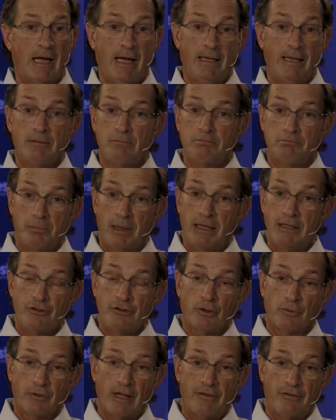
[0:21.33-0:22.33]
And
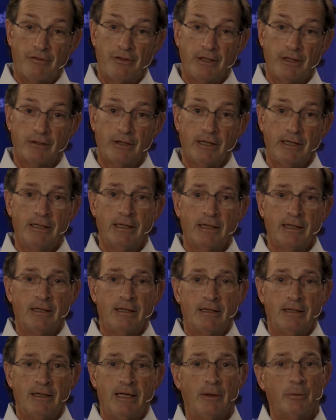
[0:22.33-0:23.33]
based on that theory,
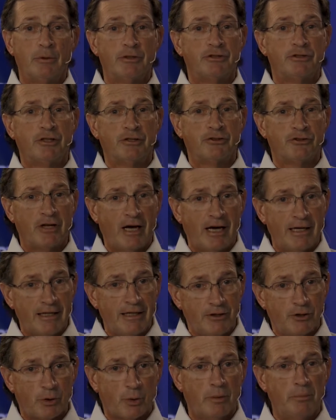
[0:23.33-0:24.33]
it was
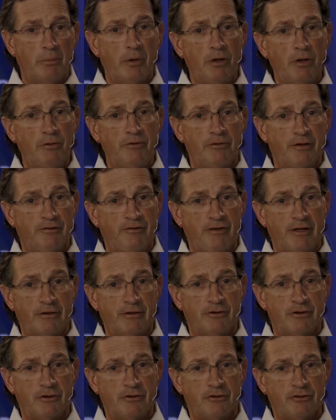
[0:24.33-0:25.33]
decided to remove the
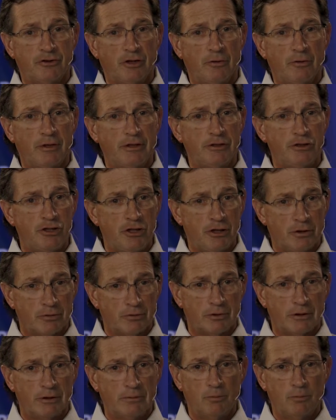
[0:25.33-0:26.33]
fences so that
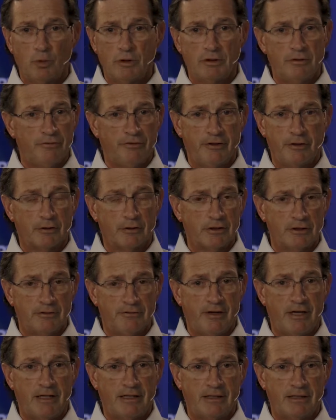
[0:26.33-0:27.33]
children wouldn't feel
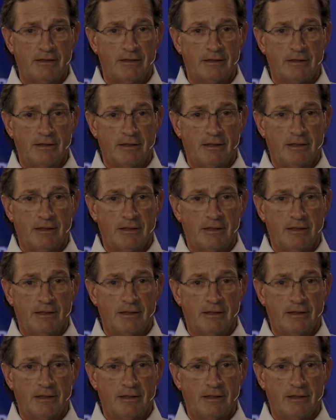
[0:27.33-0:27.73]
confined.